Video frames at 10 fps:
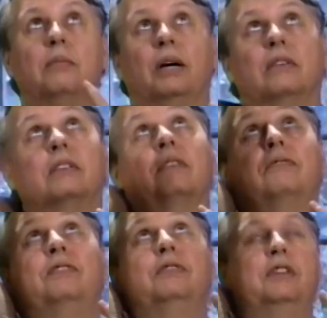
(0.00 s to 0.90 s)
about
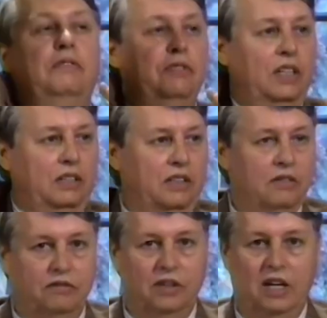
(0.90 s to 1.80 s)
fifty feet
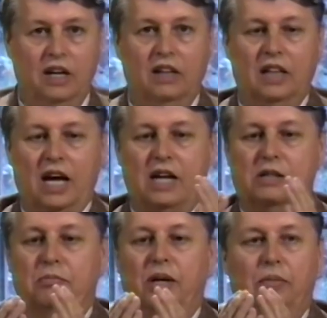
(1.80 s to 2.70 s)
of
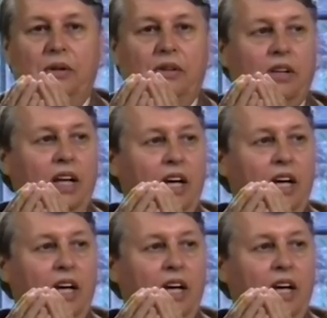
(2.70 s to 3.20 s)
glass bubble,